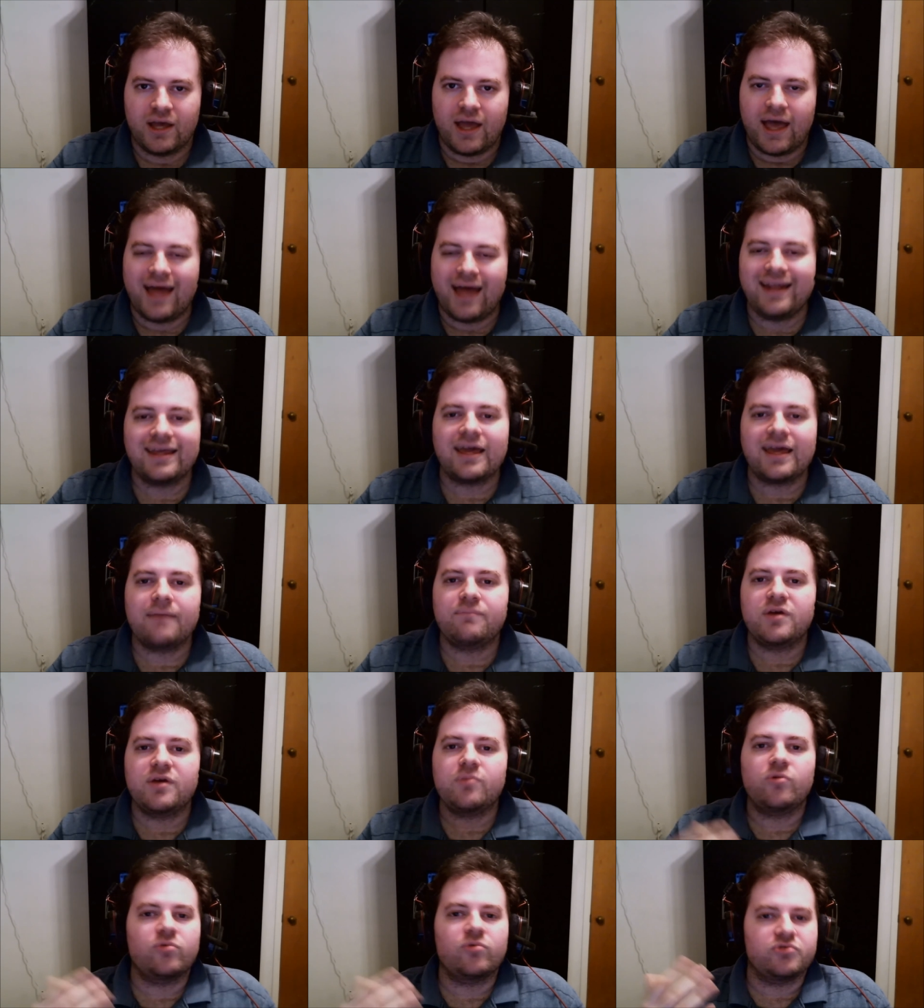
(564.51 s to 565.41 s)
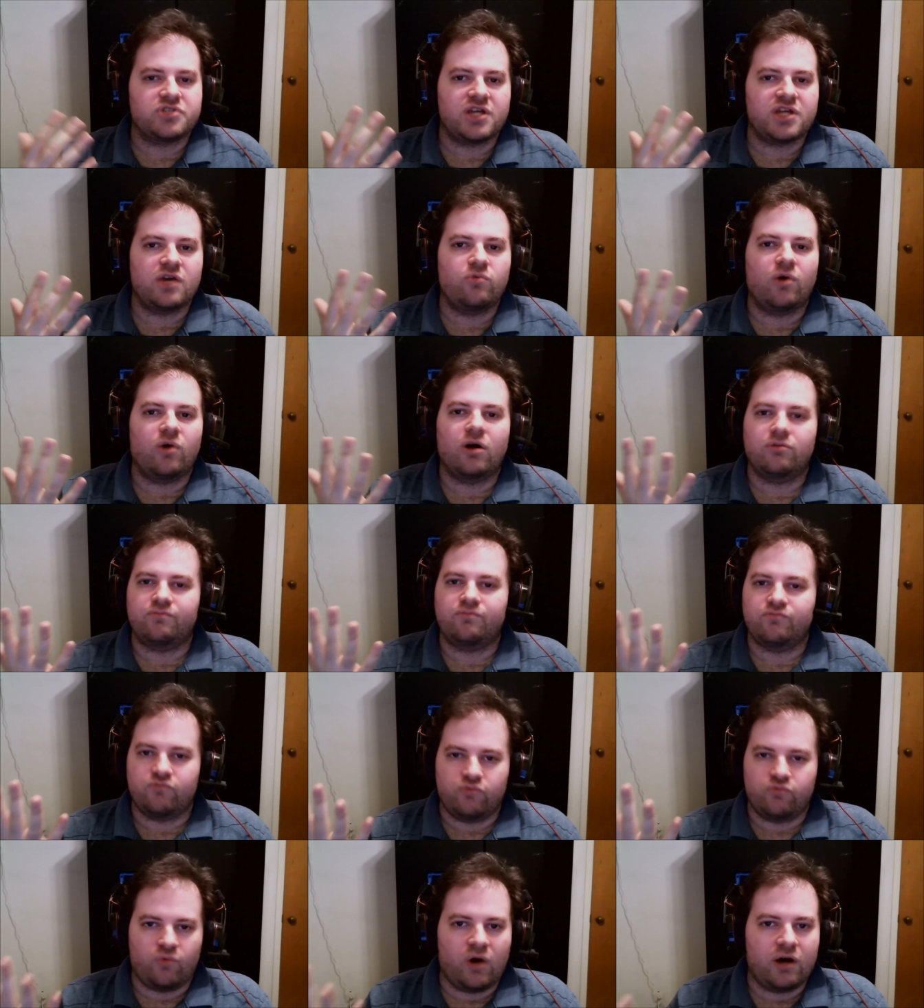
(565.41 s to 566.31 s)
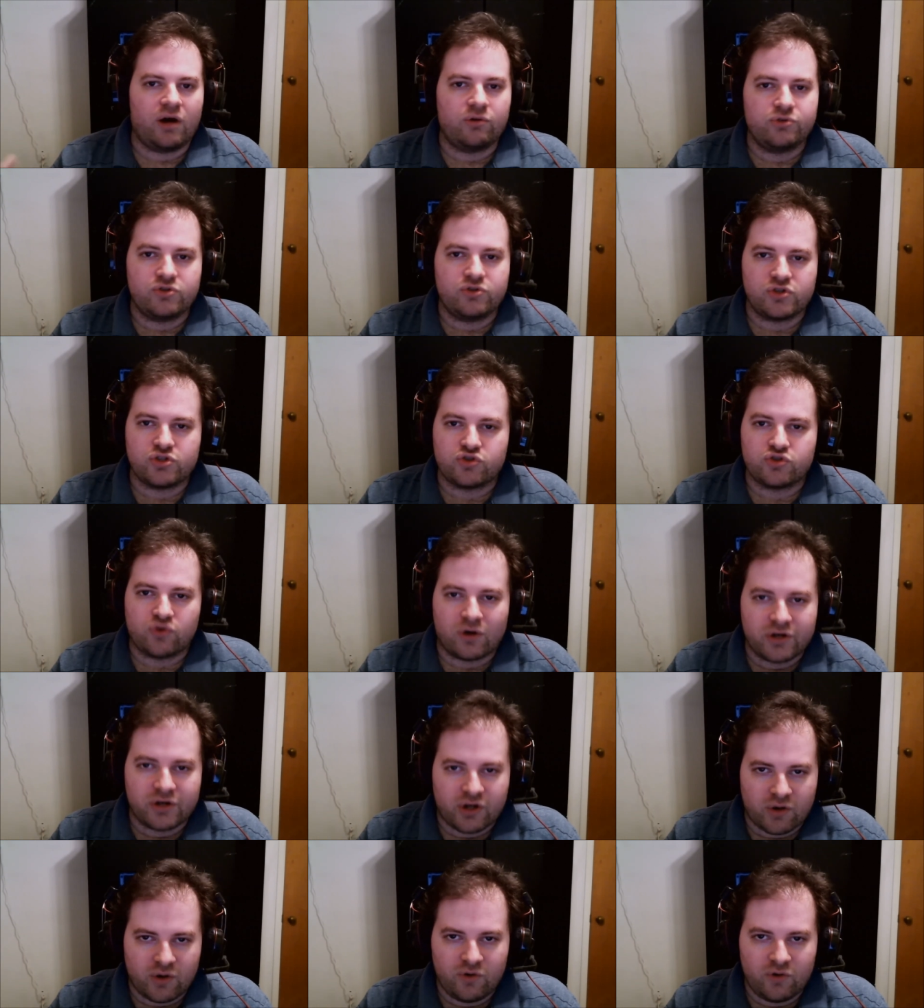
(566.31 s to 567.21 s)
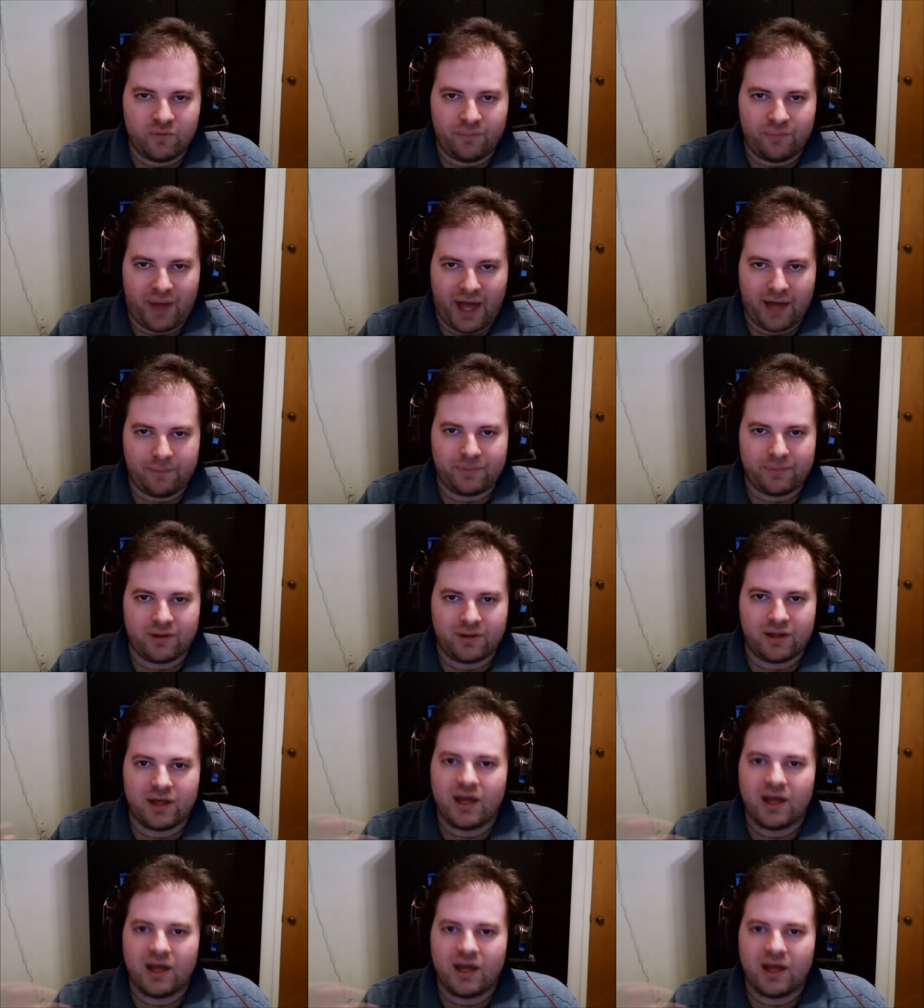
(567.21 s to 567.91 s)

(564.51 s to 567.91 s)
And again, people will say, well, why don't you just draw your own map?